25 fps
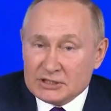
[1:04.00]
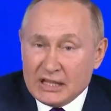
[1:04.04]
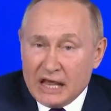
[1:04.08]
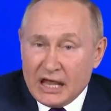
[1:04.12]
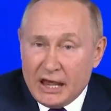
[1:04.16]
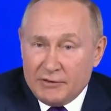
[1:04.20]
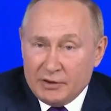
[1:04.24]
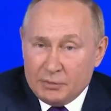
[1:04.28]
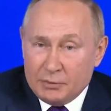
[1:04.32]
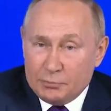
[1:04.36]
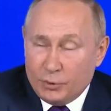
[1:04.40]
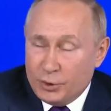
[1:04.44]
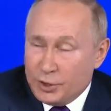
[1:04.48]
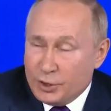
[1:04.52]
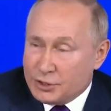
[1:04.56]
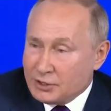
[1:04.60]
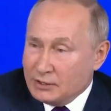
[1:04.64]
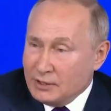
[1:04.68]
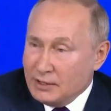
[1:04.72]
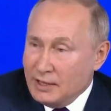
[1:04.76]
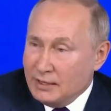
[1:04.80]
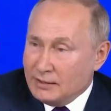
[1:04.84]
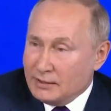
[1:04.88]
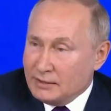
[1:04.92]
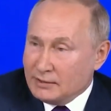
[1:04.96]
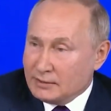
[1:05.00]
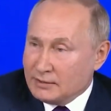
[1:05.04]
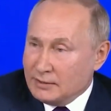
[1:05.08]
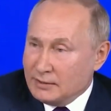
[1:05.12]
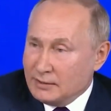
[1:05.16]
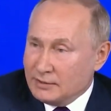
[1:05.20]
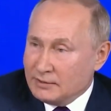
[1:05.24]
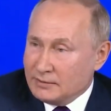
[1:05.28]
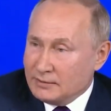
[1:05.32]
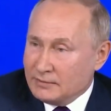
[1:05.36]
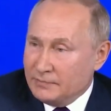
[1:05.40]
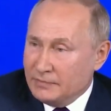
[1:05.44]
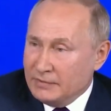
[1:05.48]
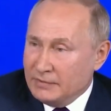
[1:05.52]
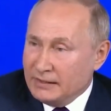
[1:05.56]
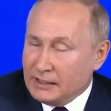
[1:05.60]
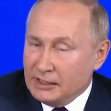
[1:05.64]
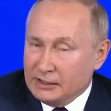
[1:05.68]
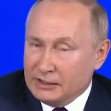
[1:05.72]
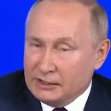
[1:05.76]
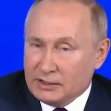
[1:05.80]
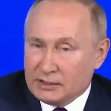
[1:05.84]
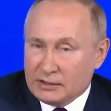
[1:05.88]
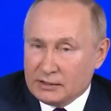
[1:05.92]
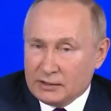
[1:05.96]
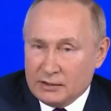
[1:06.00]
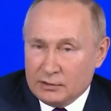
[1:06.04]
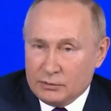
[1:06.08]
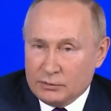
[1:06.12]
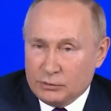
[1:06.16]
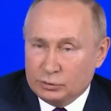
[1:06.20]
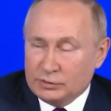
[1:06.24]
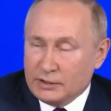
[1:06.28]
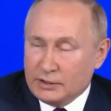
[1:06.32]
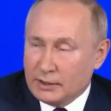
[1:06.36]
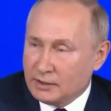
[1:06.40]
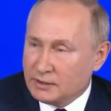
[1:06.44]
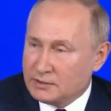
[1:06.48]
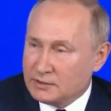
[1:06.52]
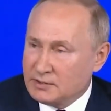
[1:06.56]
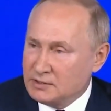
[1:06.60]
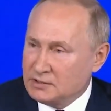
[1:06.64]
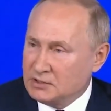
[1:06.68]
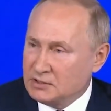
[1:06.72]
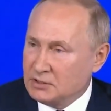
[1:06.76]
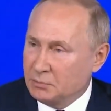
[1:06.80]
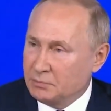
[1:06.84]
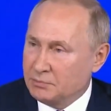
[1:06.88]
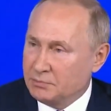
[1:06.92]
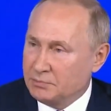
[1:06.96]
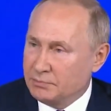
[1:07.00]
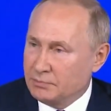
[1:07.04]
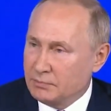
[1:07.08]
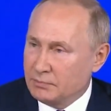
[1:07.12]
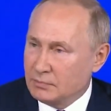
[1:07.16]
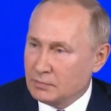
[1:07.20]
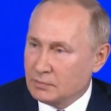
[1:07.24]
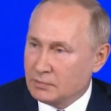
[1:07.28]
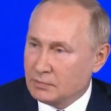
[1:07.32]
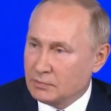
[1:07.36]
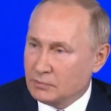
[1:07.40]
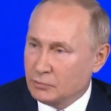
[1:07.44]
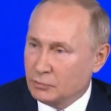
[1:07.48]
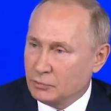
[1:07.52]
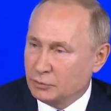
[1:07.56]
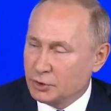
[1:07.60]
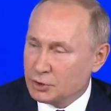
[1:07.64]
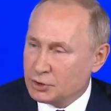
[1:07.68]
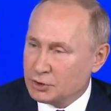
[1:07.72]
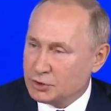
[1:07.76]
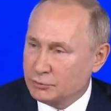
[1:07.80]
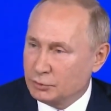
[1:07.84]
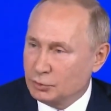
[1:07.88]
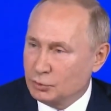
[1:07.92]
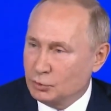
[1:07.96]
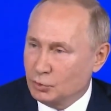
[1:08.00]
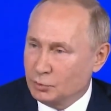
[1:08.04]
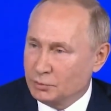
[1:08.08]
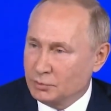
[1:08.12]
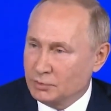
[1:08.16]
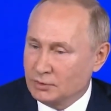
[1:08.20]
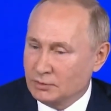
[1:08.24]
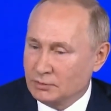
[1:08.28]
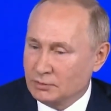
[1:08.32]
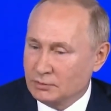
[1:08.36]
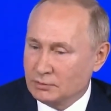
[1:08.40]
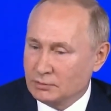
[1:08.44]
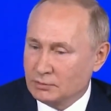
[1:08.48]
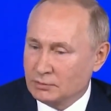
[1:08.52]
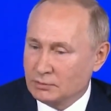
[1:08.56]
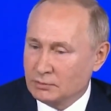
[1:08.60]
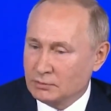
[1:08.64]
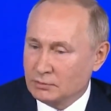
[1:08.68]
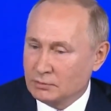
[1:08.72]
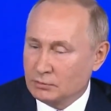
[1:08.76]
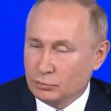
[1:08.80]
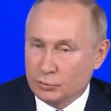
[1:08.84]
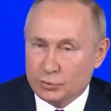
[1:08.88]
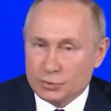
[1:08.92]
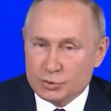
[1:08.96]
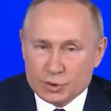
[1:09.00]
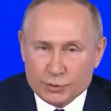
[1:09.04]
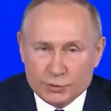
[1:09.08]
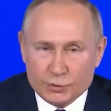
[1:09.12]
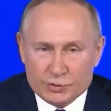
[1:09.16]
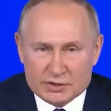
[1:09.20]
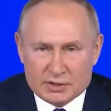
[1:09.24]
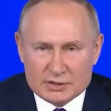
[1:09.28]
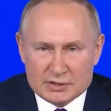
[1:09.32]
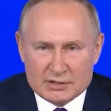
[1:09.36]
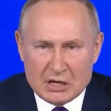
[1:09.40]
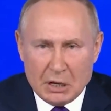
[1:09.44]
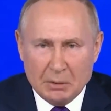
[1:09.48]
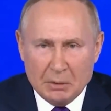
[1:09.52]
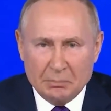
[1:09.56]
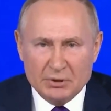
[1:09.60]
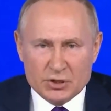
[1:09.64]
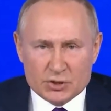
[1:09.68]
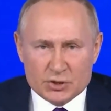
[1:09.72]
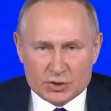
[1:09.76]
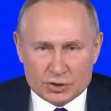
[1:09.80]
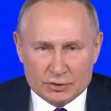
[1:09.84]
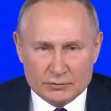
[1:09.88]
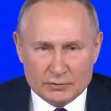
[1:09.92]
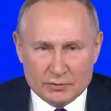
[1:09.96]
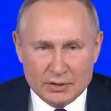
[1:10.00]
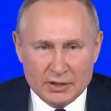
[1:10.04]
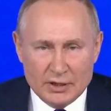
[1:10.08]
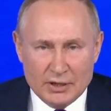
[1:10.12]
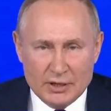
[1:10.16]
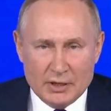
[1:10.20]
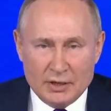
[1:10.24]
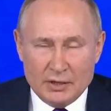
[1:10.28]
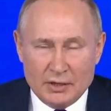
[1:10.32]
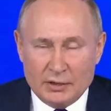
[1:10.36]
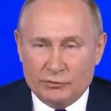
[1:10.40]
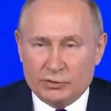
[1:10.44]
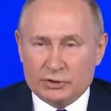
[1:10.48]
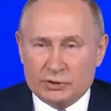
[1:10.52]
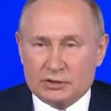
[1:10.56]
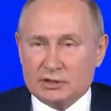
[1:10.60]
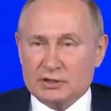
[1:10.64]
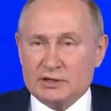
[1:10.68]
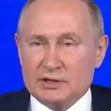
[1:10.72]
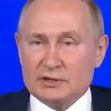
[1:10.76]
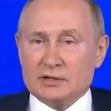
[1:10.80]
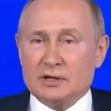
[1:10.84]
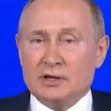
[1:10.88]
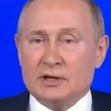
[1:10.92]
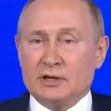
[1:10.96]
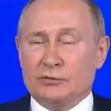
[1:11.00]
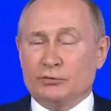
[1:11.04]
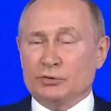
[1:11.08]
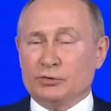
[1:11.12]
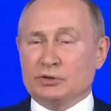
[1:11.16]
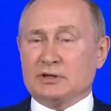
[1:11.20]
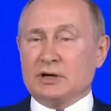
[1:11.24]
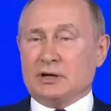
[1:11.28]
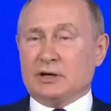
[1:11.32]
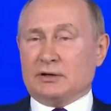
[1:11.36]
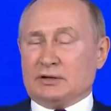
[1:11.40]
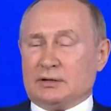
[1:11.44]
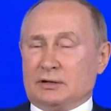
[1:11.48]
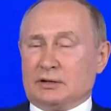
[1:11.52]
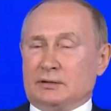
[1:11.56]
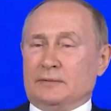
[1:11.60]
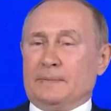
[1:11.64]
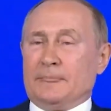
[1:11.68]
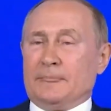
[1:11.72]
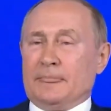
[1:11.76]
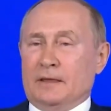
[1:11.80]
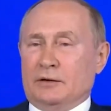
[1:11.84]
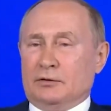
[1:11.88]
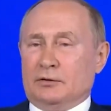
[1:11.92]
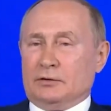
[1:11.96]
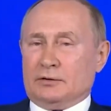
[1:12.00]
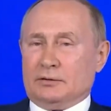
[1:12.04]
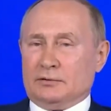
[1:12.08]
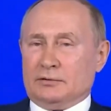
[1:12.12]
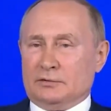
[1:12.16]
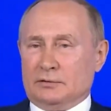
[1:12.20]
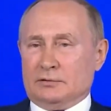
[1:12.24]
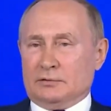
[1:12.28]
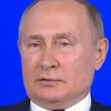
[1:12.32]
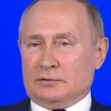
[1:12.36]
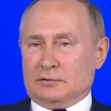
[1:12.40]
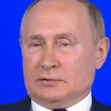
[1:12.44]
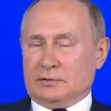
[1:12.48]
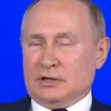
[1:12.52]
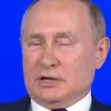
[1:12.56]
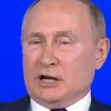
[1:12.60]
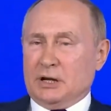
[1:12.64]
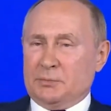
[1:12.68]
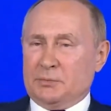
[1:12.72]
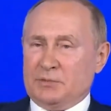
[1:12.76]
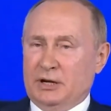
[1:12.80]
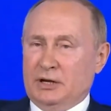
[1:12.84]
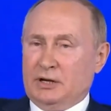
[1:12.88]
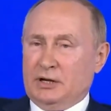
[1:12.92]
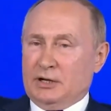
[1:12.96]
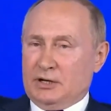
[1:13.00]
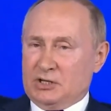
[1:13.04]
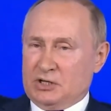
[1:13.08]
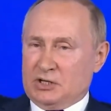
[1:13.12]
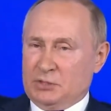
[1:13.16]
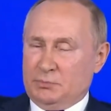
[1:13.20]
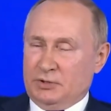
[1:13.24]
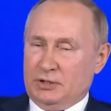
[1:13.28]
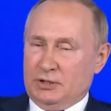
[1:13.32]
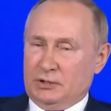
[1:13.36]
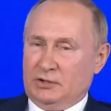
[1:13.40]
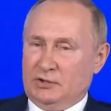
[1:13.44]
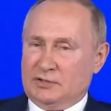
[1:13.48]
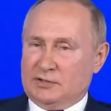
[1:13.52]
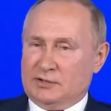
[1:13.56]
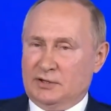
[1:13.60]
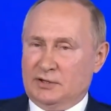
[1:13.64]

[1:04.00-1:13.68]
Are we being excessive in our demands? We don't want any more missiles. We don't missile systems or new weaponry right in our